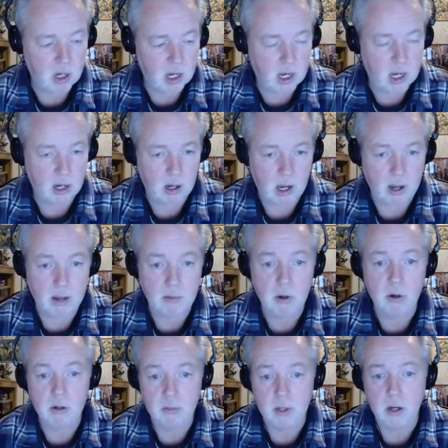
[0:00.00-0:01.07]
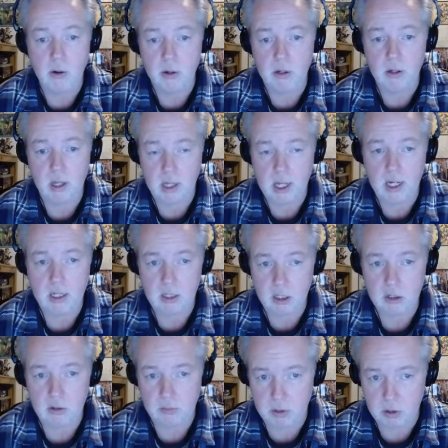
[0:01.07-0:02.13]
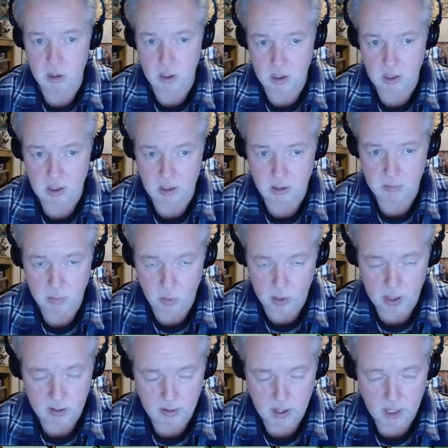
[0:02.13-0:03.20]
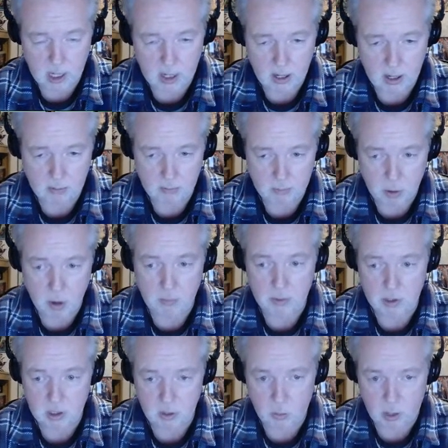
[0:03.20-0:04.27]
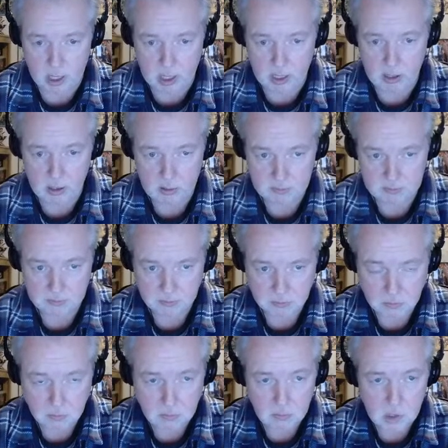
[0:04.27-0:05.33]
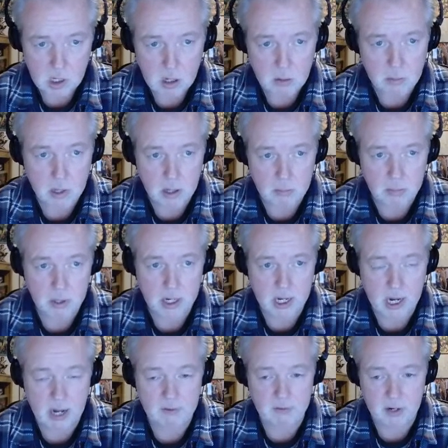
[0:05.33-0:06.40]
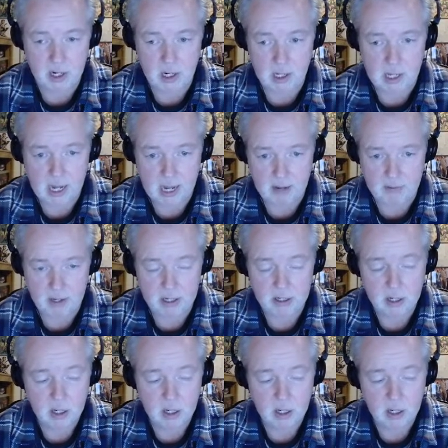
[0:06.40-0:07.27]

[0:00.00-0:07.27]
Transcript: I am going to be going and getting distribution at some point. I'm purposely waiting, but I'm pretty confident I'll have it.